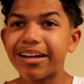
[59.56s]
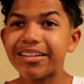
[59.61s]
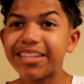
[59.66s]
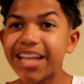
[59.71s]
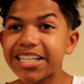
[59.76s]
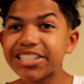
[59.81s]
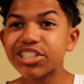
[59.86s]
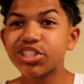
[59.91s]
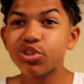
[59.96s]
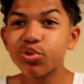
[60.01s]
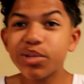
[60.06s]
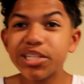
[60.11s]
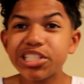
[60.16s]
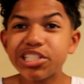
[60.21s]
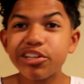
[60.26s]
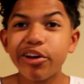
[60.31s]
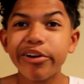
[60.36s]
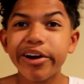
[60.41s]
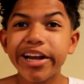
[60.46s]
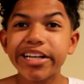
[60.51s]
That's three
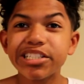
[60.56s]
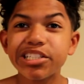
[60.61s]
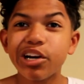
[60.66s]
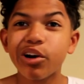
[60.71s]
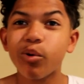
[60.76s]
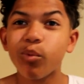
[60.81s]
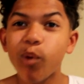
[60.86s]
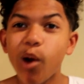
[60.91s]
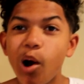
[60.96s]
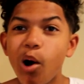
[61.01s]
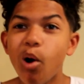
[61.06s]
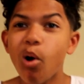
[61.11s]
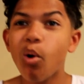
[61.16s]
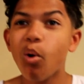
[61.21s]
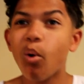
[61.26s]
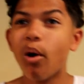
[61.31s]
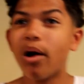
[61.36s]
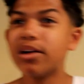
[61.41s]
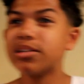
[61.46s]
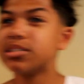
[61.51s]
snow days in a
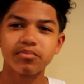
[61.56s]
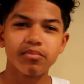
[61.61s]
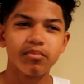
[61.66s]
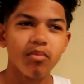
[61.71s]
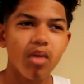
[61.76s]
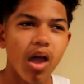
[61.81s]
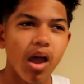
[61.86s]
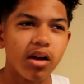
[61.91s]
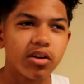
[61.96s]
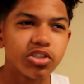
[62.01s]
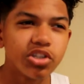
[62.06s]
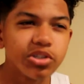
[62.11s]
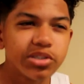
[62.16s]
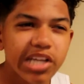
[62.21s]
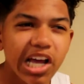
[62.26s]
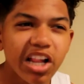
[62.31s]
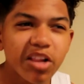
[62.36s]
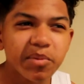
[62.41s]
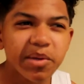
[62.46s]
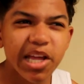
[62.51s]
row. You
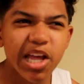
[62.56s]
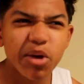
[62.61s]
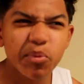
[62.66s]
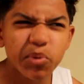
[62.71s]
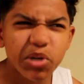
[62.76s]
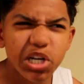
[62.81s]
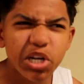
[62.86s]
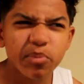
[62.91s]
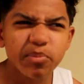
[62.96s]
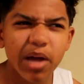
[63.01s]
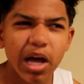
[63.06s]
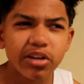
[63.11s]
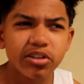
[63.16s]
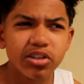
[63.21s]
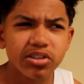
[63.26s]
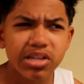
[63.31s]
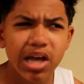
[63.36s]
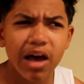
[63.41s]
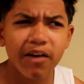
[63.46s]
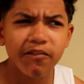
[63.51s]
telling me Eminem not in
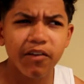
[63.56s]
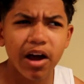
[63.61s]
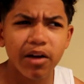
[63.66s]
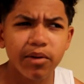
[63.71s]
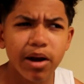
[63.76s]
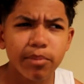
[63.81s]
your top five